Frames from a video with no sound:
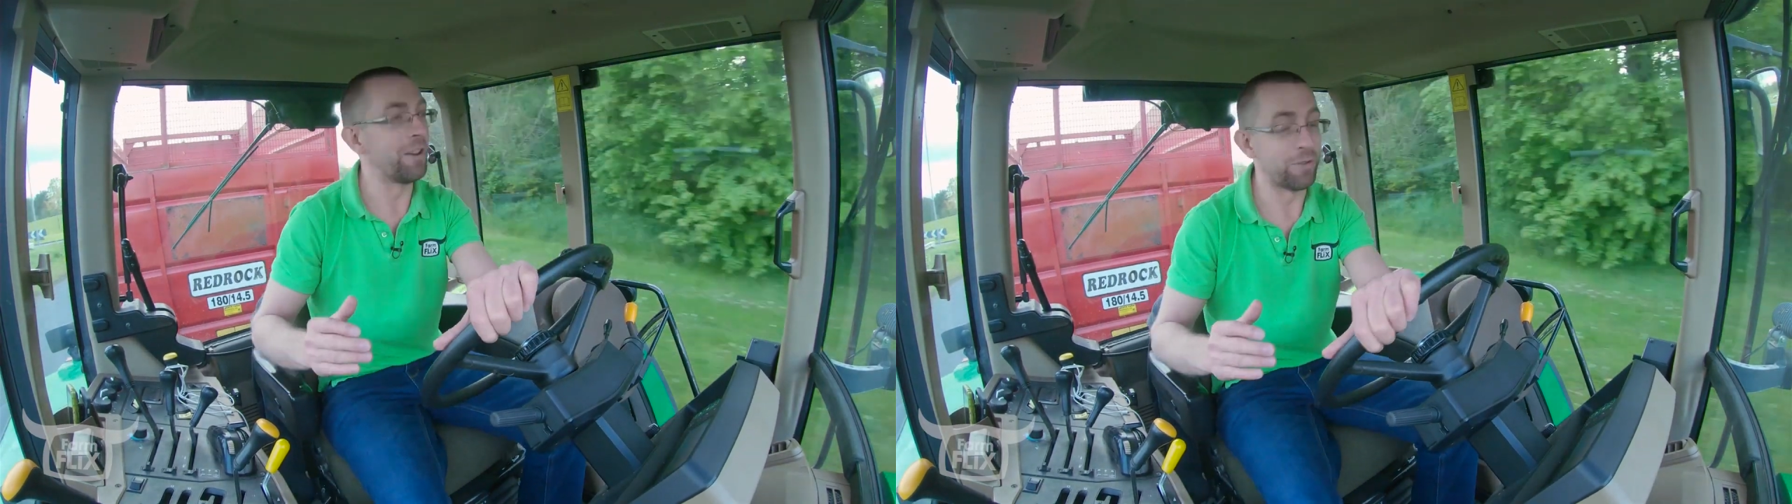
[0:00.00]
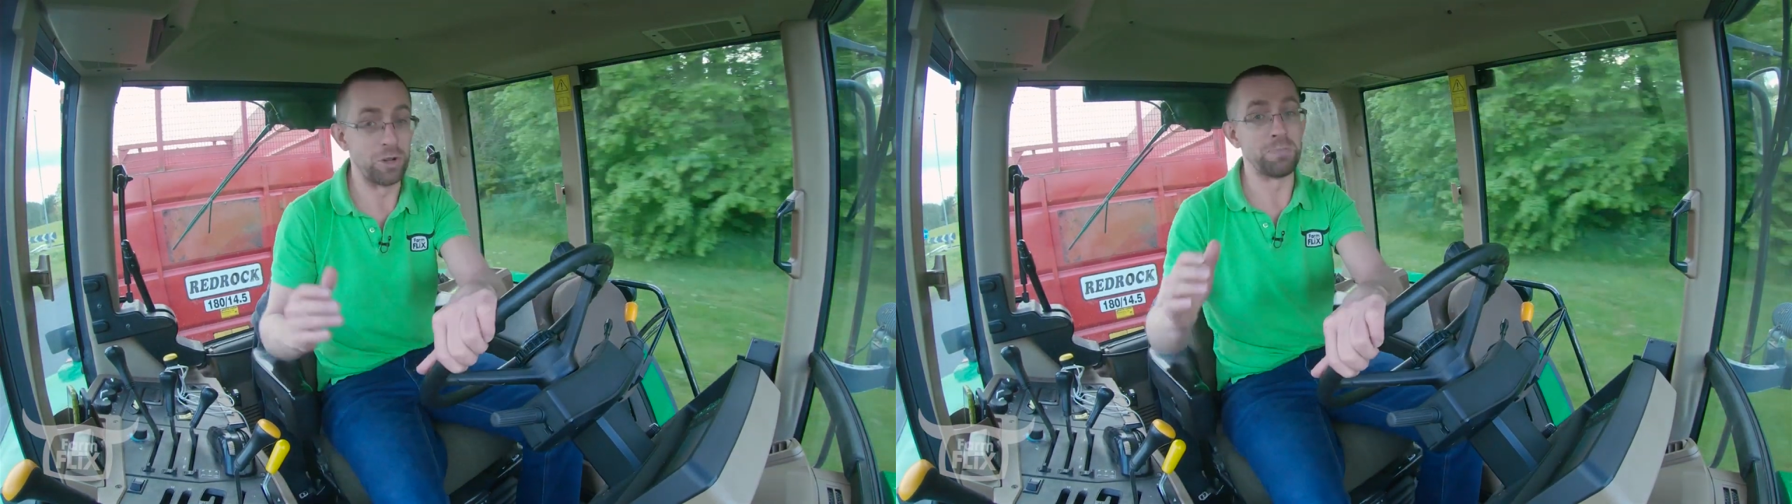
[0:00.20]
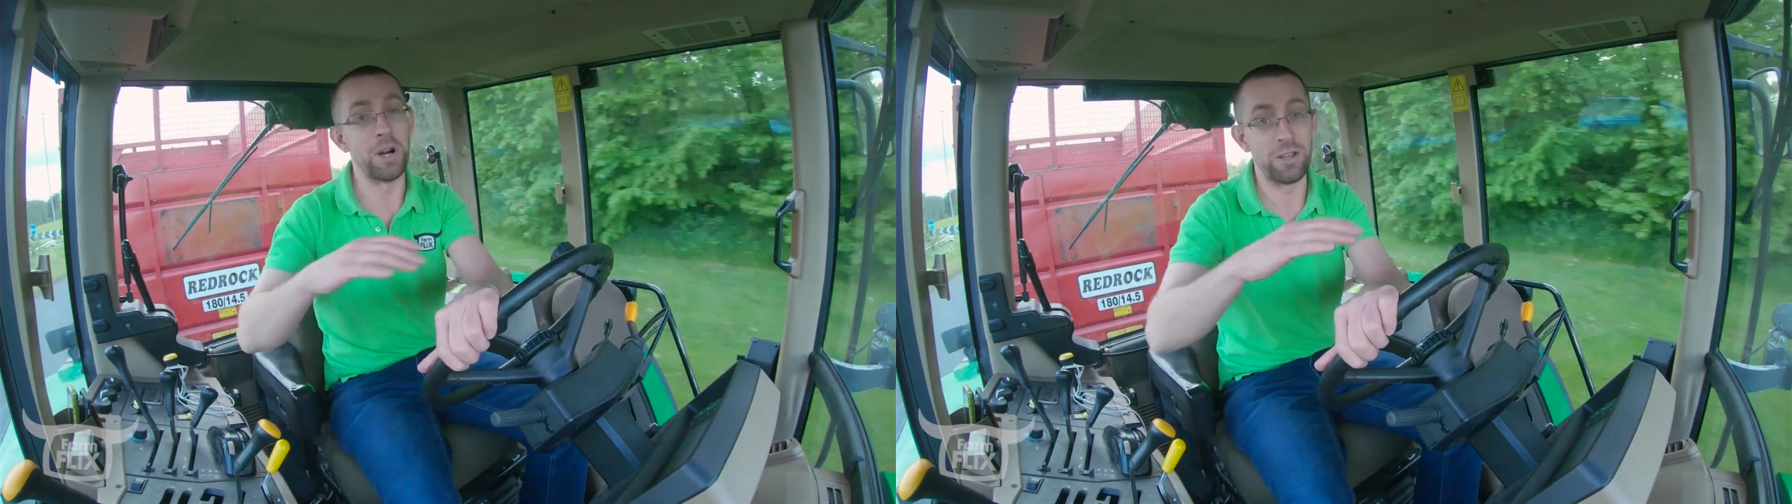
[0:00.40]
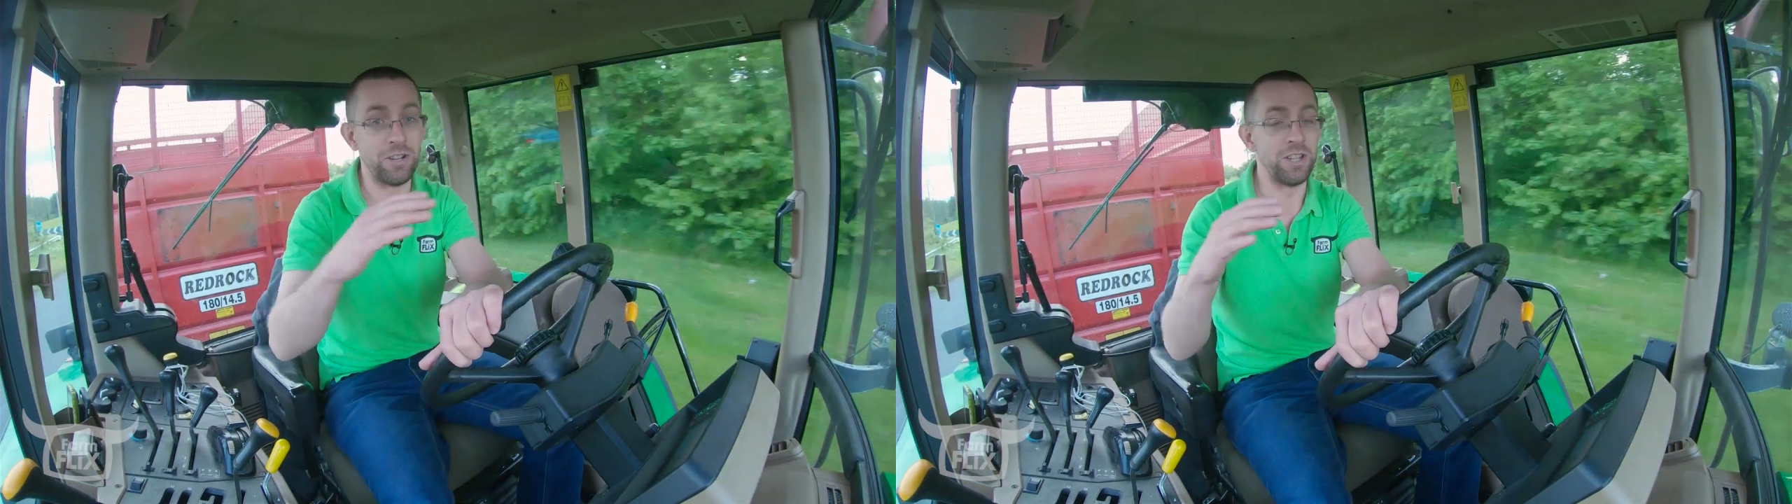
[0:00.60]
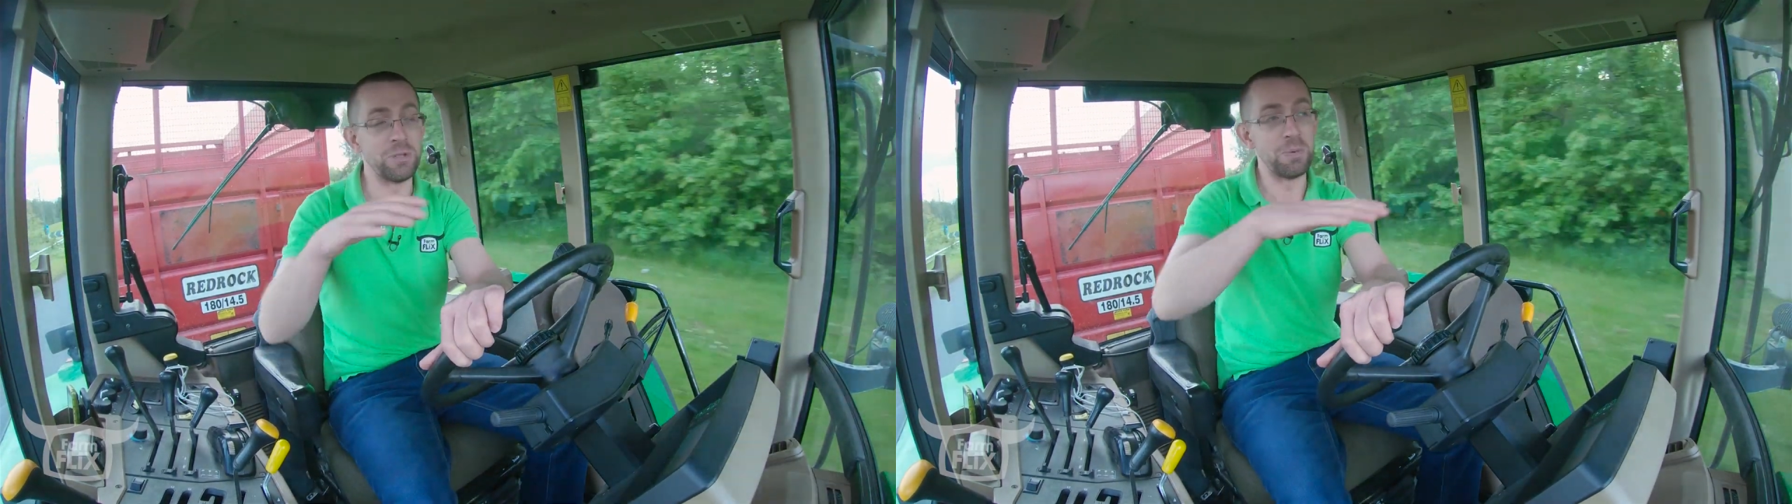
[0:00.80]
And of course part
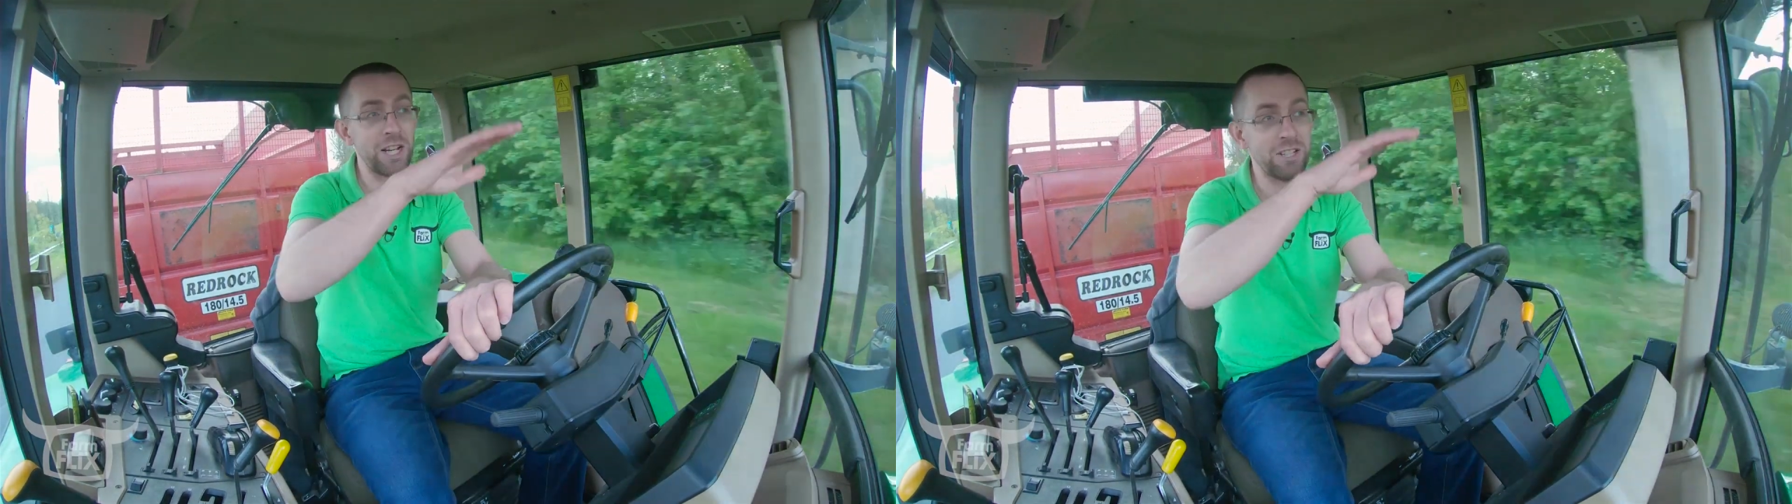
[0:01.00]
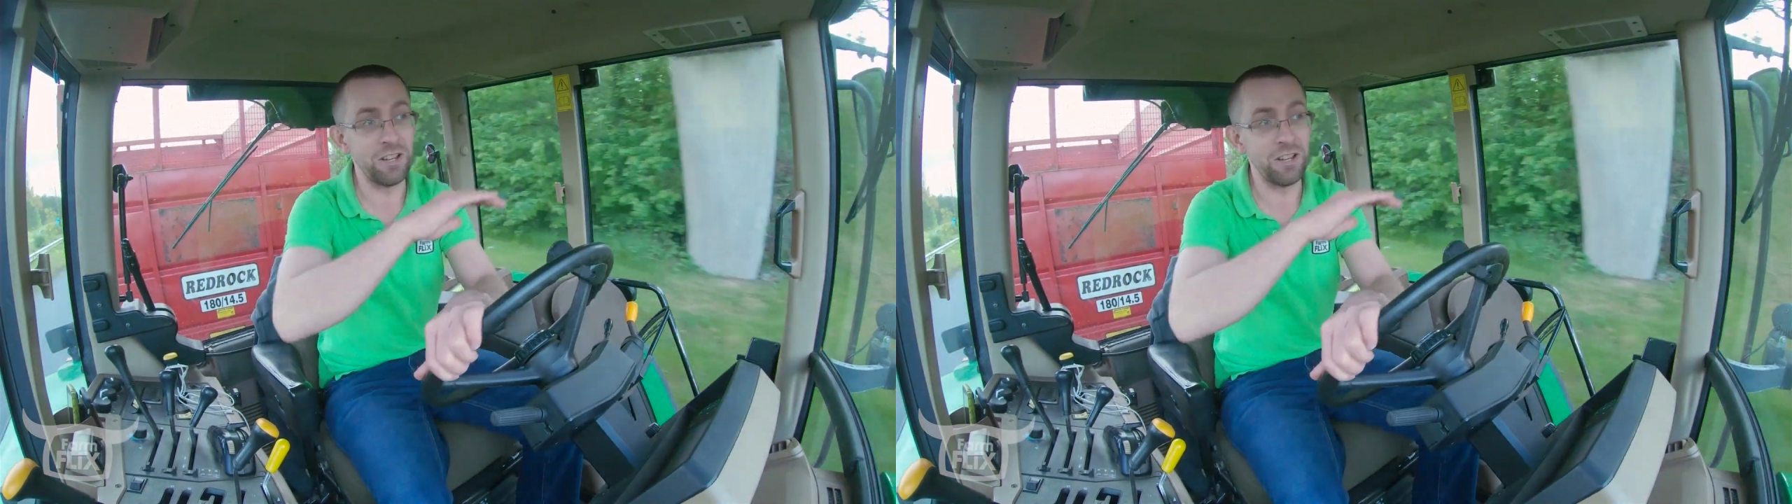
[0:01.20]
of the reason is back